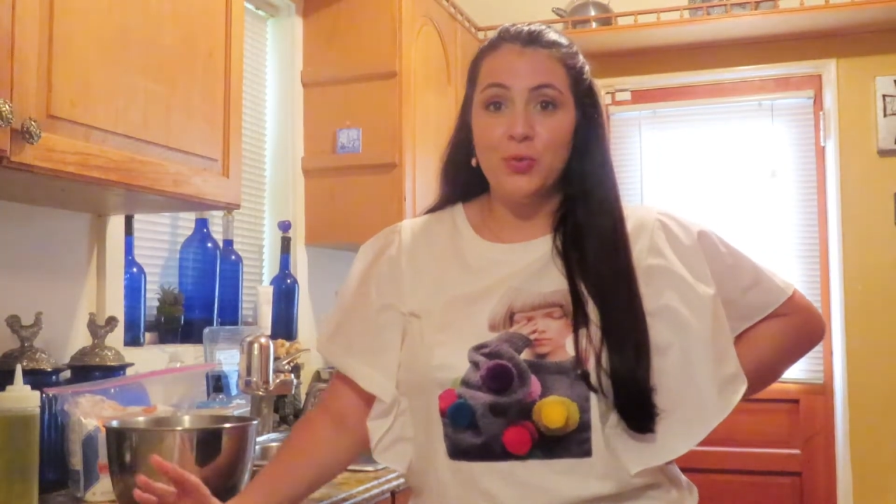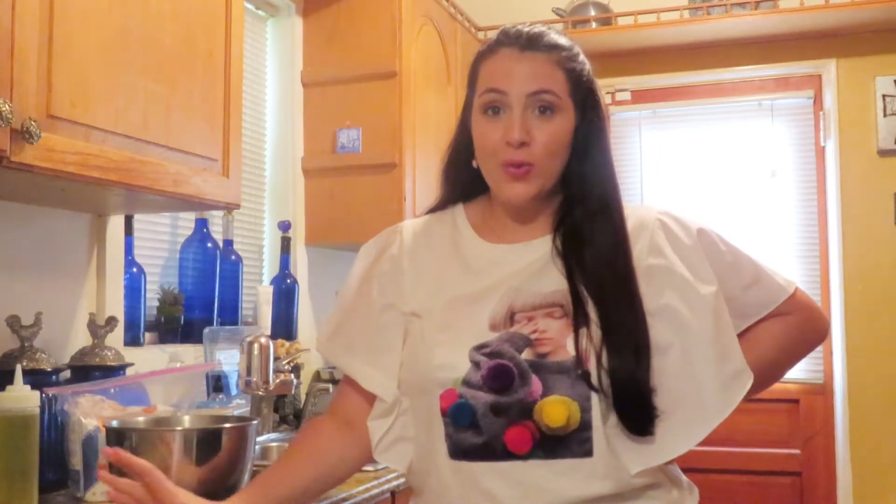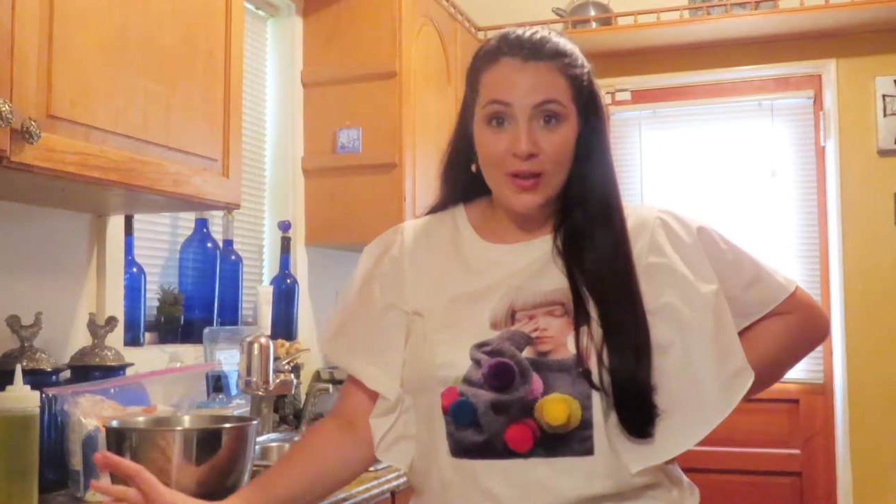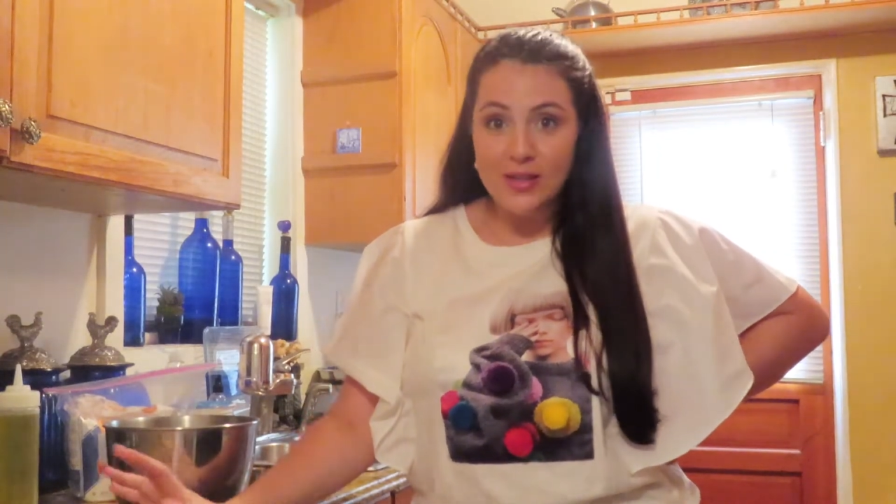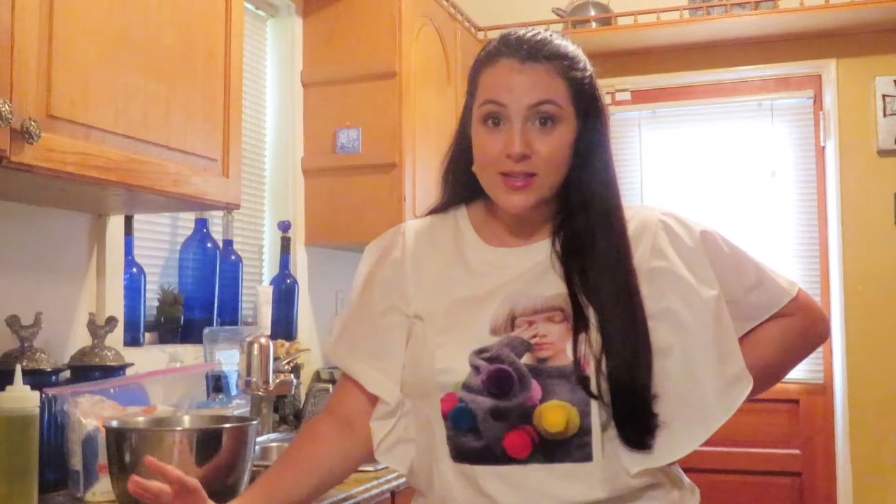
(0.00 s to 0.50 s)

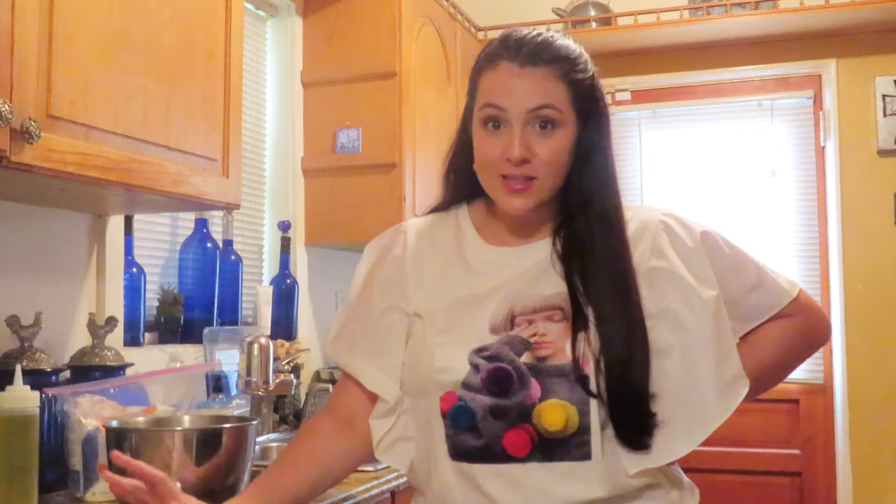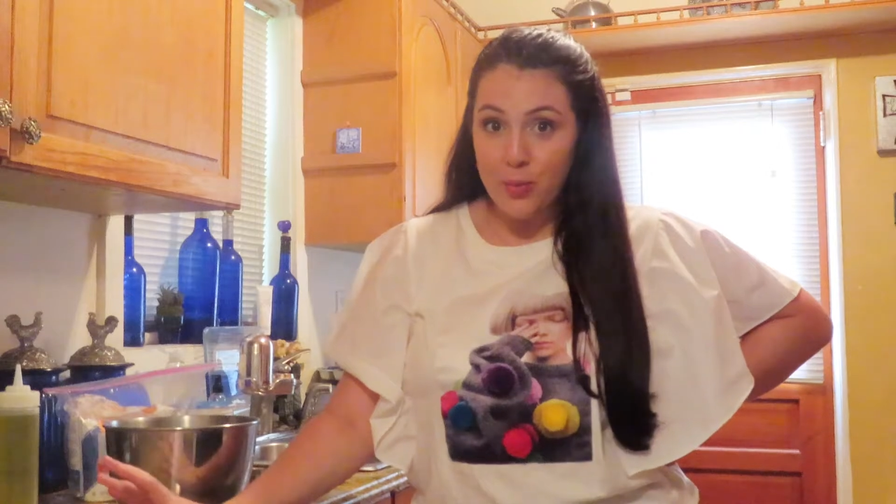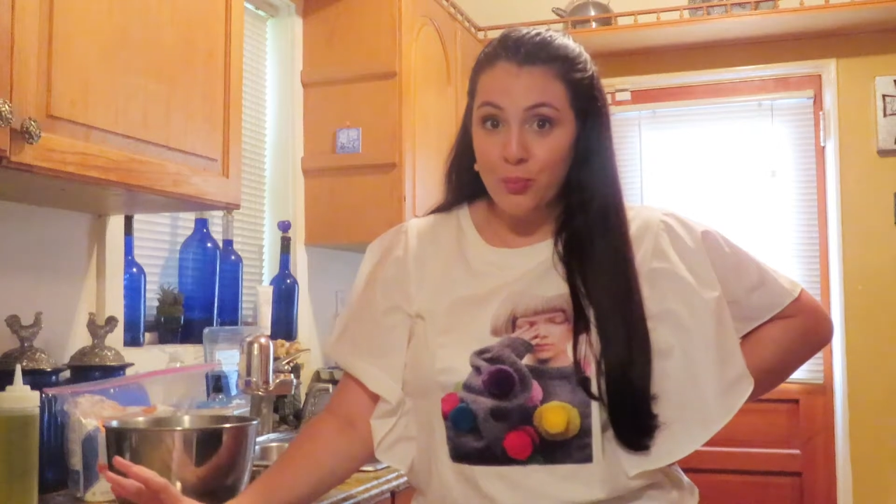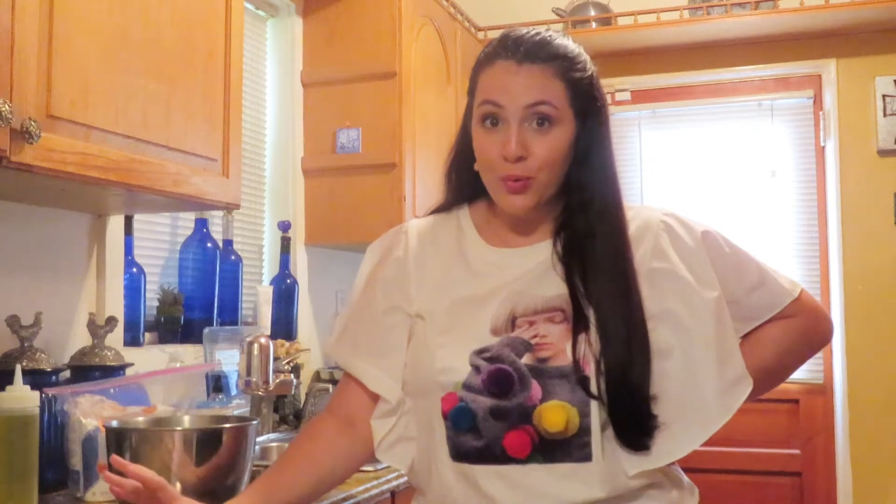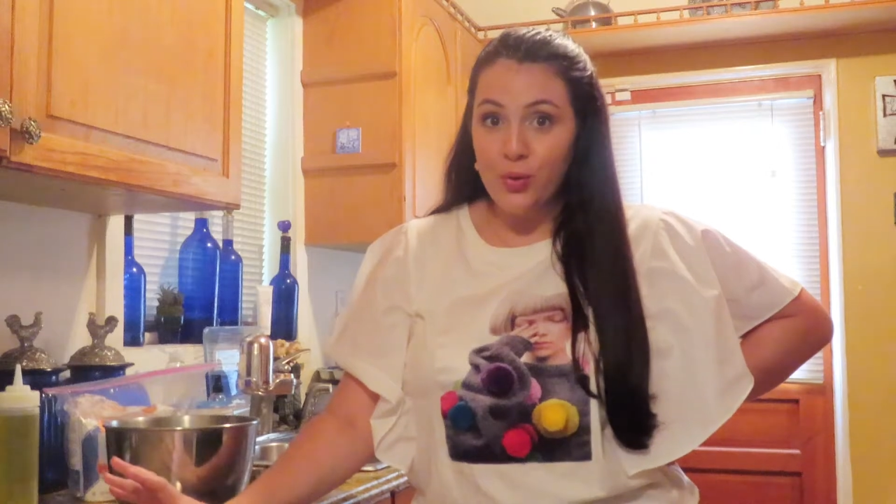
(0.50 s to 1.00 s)
really
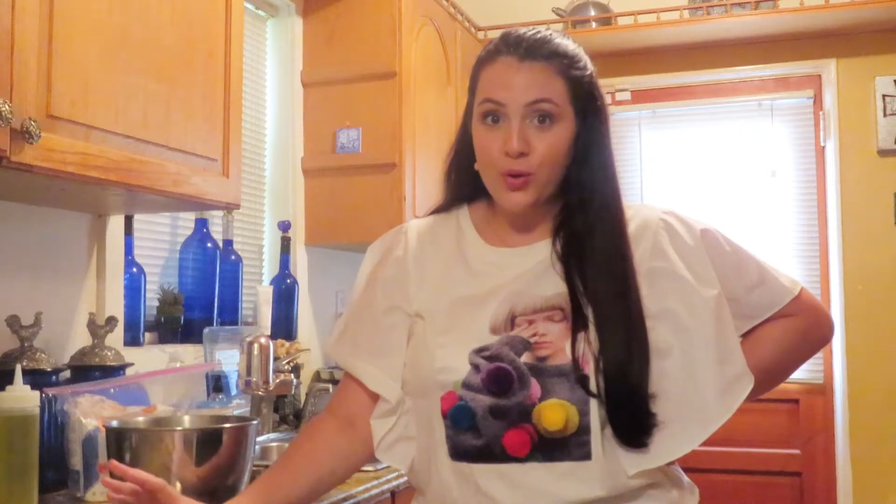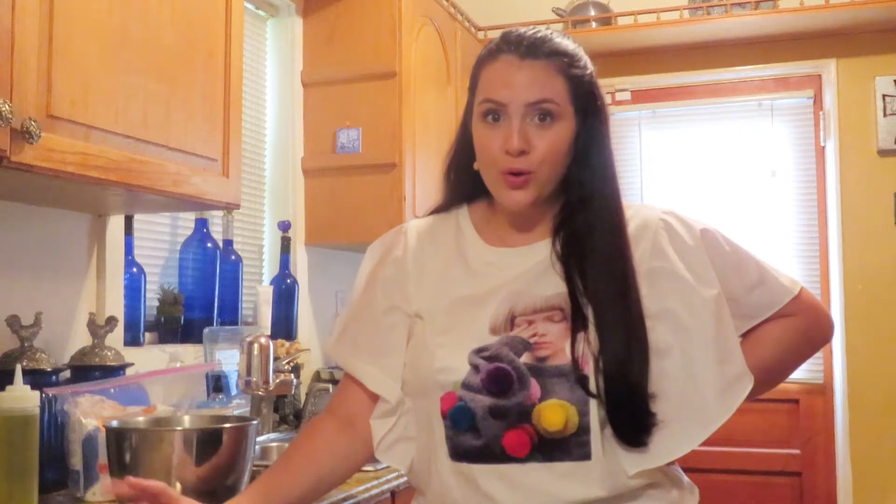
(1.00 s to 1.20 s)
simple.